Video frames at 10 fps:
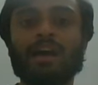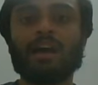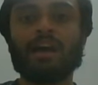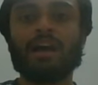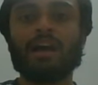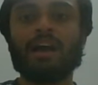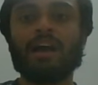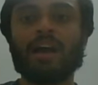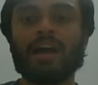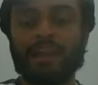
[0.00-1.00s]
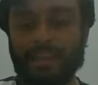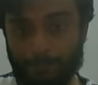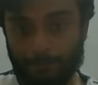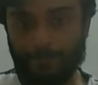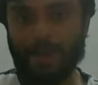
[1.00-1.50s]
and
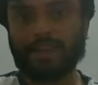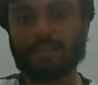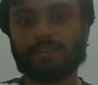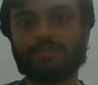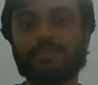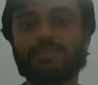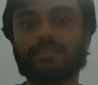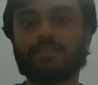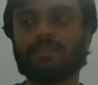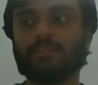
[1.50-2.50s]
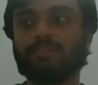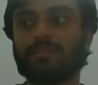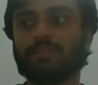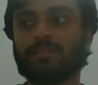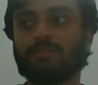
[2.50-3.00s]
impacts were seen in the
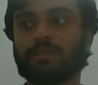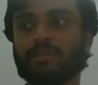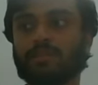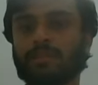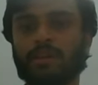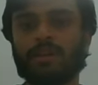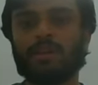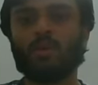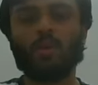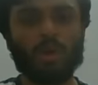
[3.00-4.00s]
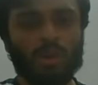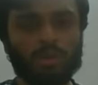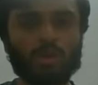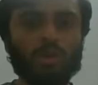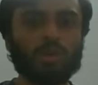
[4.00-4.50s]
French Revolution.
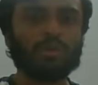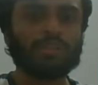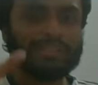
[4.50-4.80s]
Although